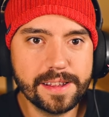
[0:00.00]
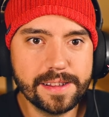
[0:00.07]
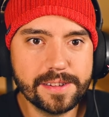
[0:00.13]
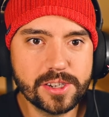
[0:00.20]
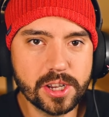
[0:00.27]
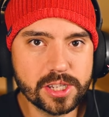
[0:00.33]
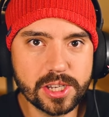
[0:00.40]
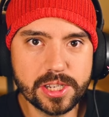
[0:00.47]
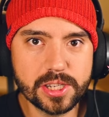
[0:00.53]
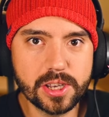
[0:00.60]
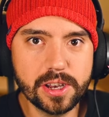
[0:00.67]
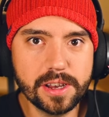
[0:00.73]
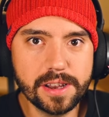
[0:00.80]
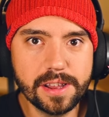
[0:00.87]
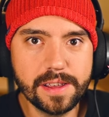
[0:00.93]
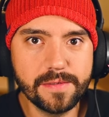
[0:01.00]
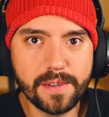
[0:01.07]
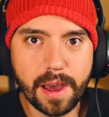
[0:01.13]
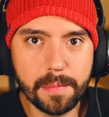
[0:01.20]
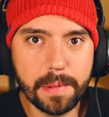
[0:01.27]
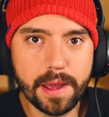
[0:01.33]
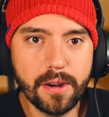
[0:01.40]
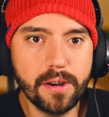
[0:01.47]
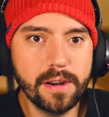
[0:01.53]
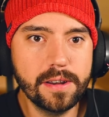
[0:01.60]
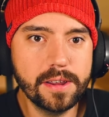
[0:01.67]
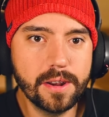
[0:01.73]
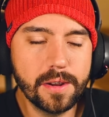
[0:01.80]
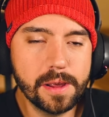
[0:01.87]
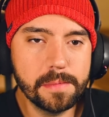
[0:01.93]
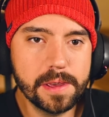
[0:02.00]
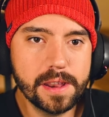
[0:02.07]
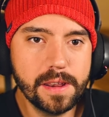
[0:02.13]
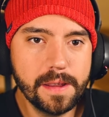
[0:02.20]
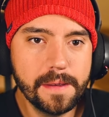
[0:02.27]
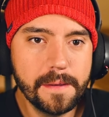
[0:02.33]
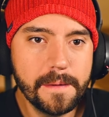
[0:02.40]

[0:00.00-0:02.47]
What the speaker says: just as good, if not better. You know what I mean?